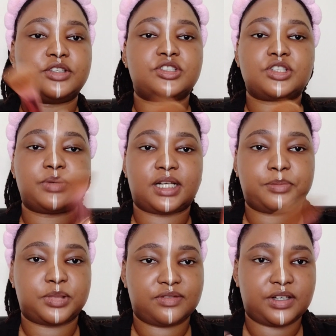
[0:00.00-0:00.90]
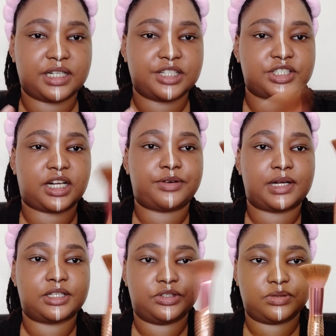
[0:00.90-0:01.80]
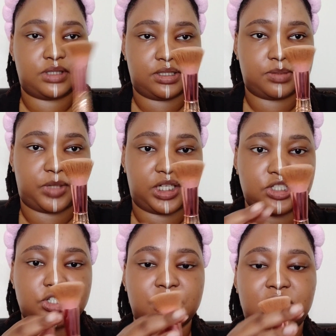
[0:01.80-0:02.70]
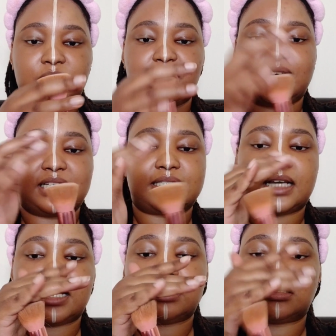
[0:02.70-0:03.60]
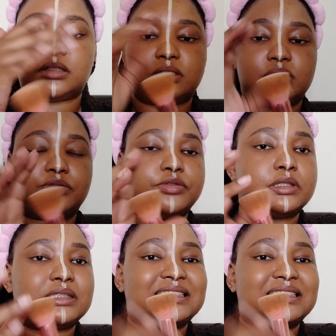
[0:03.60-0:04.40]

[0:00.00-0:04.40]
Okay, usually when I put foundation, I'd rather use this brush, but it's kind of